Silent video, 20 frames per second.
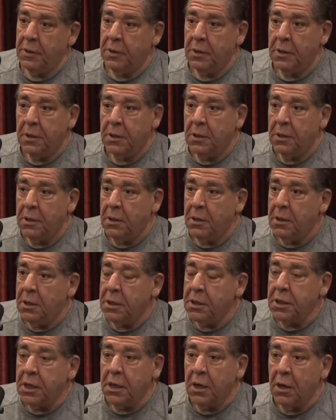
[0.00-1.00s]
Mm.
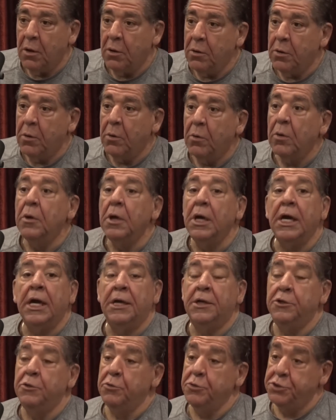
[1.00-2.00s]
You know,
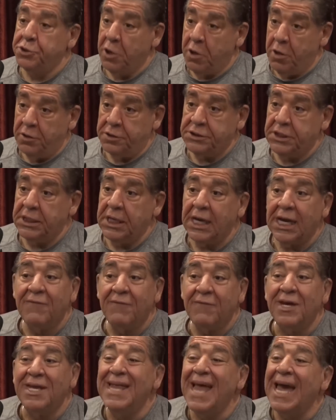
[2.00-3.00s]
in New Jersey, they
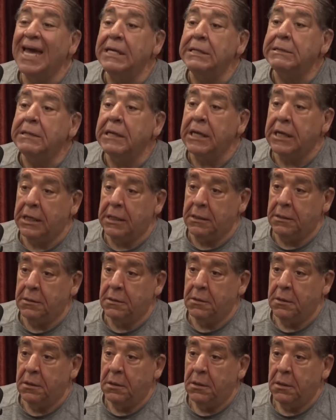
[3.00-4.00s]
give you 19.
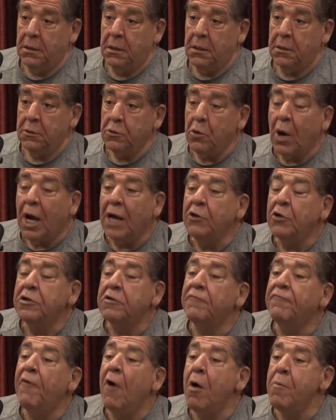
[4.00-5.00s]
Look, I thought
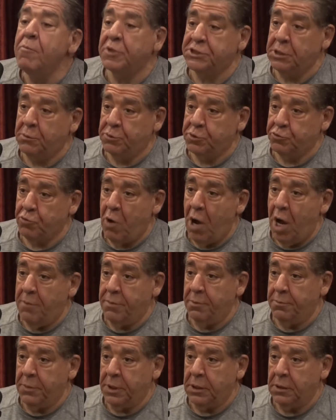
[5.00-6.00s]
the pharmacy was
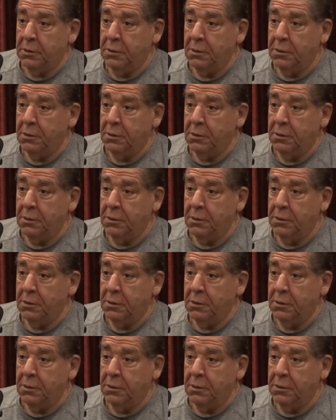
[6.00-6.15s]
robbing me.